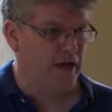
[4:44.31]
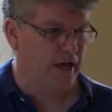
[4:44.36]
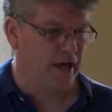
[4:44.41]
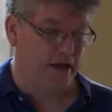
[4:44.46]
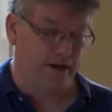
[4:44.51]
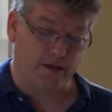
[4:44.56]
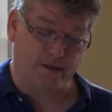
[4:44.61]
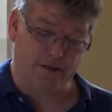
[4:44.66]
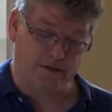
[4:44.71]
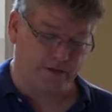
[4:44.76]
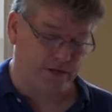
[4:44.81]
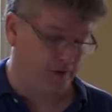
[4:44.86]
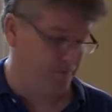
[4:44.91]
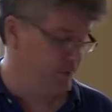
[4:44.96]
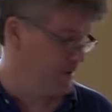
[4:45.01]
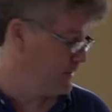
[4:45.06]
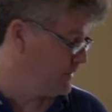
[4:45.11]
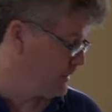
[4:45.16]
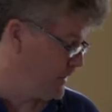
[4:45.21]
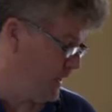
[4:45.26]
And other
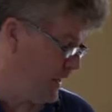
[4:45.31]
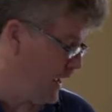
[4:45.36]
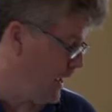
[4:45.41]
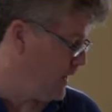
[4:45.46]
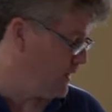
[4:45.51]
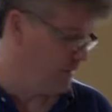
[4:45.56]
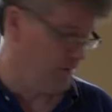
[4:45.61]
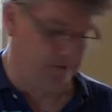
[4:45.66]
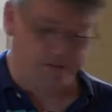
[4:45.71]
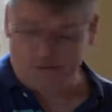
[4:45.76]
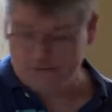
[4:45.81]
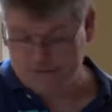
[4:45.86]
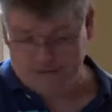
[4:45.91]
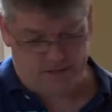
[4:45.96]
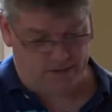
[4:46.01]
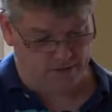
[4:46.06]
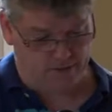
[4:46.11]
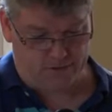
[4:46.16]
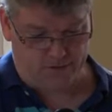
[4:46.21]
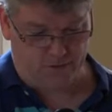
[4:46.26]
times you say, I don't know
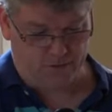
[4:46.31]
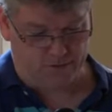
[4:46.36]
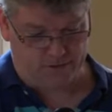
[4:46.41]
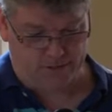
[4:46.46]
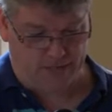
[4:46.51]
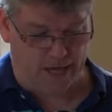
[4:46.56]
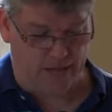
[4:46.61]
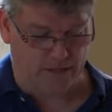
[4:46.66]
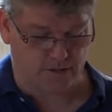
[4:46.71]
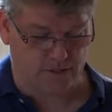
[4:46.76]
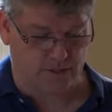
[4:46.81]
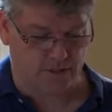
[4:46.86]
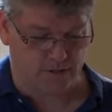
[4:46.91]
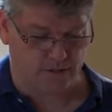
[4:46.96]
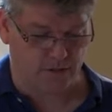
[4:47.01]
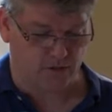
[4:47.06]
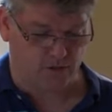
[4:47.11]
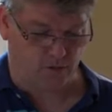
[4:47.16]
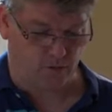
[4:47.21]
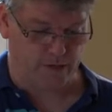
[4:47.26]
how this one's lasted
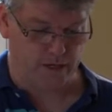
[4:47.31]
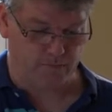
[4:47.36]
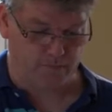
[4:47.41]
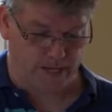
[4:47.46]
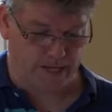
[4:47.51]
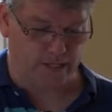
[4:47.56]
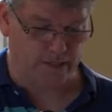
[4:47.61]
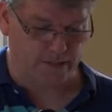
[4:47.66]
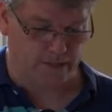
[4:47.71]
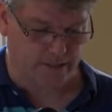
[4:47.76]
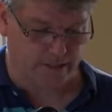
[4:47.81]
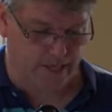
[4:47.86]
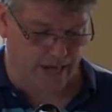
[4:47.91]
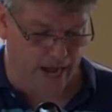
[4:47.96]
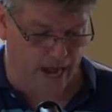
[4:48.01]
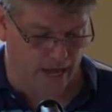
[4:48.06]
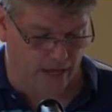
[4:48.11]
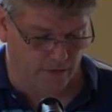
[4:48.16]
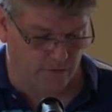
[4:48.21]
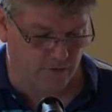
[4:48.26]
the three minutes it
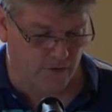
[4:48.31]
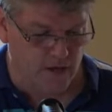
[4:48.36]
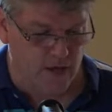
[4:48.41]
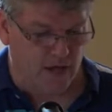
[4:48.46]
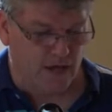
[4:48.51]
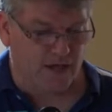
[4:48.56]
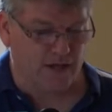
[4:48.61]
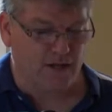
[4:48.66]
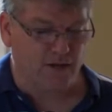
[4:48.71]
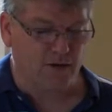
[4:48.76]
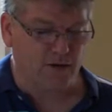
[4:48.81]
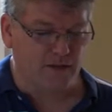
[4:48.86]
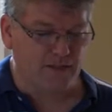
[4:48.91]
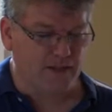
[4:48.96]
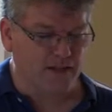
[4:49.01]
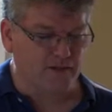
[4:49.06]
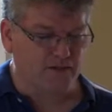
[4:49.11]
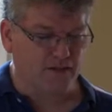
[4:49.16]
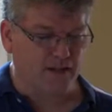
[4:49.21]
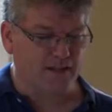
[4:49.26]
has, you know, and
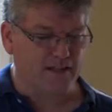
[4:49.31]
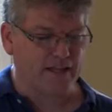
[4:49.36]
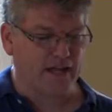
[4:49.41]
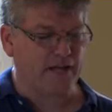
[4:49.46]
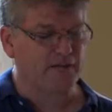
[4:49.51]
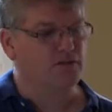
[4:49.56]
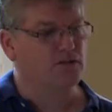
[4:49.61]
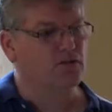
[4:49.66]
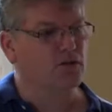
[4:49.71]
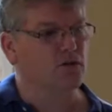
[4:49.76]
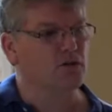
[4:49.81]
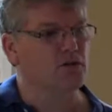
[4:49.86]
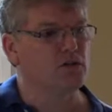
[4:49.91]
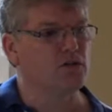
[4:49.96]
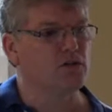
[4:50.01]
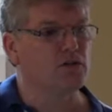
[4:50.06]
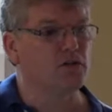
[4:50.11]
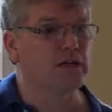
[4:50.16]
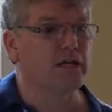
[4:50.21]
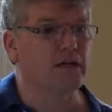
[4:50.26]
things like that. And so
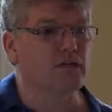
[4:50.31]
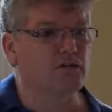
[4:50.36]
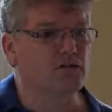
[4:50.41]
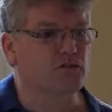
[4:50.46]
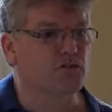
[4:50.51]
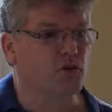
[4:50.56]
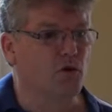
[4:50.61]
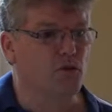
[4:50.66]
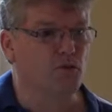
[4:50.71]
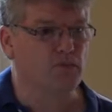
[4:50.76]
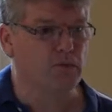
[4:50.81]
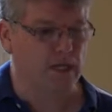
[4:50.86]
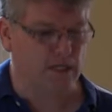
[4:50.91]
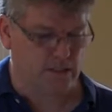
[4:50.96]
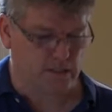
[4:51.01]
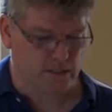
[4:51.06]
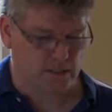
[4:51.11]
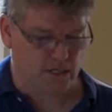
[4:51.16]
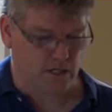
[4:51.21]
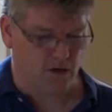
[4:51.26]
you look at
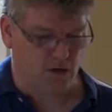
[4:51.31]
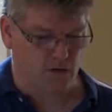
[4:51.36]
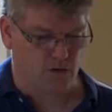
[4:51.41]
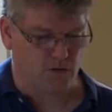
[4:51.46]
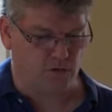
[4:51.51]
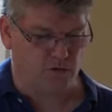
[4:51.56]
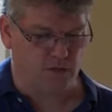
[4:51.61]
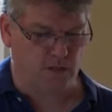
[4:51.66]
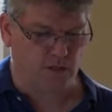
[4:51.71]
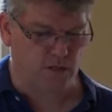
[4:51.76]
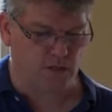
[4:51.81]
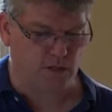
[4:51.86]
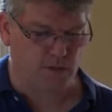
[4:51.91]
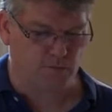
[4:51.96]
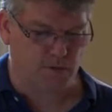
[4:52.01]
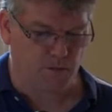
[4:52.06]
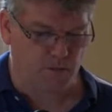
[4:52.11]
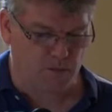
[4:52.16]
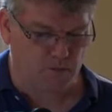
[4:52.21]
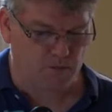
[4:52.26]
soulmates and all those things
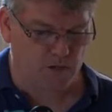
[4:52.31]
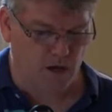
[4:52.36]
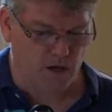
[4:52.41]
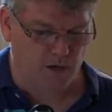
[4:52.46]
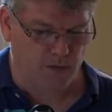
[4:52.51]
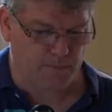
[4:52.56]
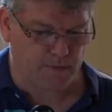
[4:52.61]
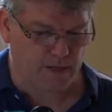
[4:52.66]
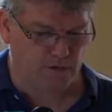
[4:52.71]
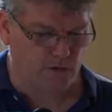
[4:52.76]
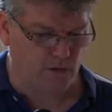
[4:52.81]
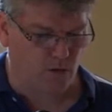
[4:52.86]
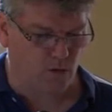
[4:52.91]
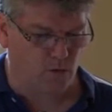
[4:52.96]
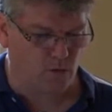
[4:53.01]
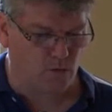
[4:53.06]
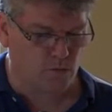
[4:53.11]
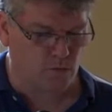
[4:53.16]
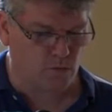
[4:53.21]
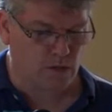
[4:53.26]
that people talk about, the
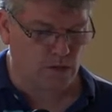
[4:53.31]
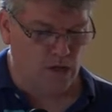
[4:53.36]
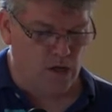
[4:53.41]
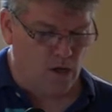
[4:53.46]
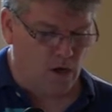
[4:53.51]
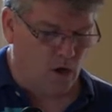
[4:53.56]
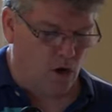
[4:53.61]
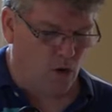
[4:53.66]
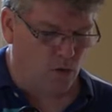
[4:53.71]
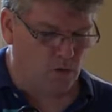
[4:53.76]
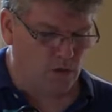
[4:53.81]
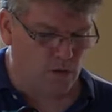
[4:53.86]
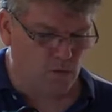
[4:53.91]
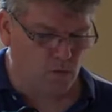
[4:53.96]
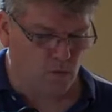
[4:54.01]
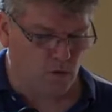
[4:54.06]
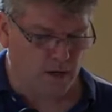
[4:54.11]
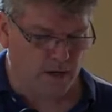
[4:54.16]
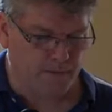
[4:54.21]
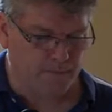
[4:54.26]
own, only
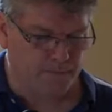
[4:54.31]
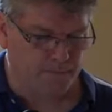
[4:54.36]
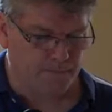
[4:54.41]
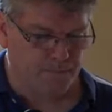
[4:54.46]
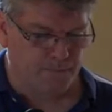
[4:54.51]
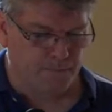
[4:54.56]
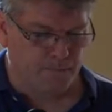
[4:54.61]
one.